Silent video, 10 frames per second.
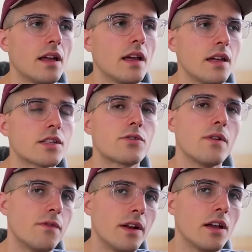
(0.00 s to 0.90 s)
a
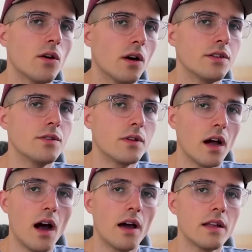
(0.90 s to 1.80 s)
history video on
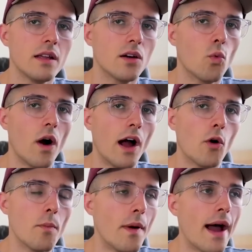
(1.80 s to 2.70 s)
Ducati a
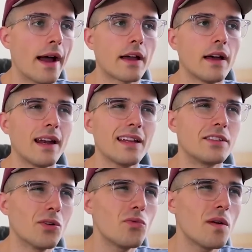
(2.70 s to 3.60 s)
while back, and I
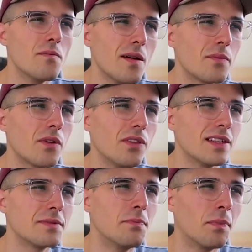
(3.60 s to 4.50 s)
don't remember
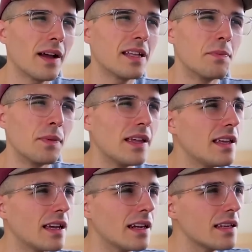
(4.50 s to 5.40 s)
this bike
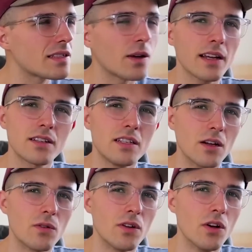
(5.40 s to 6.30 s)
being in it, so I actually
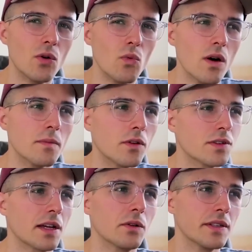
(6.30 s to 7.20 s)
don't know what
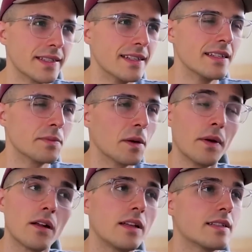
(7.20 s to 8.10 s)
motorcycle this is, but
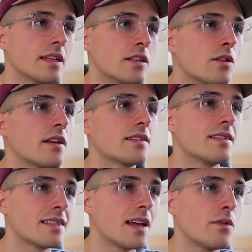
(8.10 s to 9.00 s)
apparently it's a
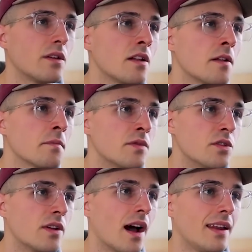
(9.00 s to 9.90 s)
2007
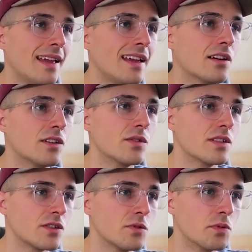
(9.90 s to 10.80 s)
Ducati 800
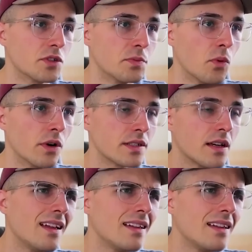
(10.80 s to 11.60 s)
Super Sport.